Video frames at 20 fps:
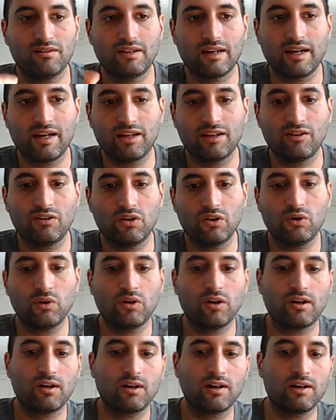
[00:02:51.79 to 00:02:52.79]
that
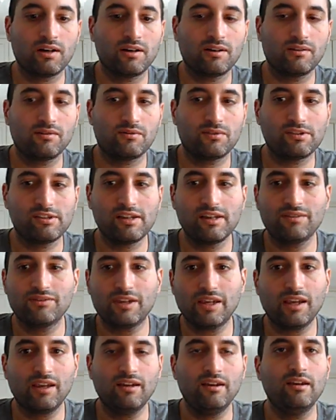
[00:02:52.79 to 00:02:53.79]
you are
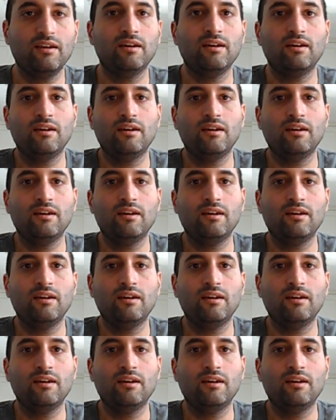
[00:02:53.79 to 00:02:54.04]
receiving.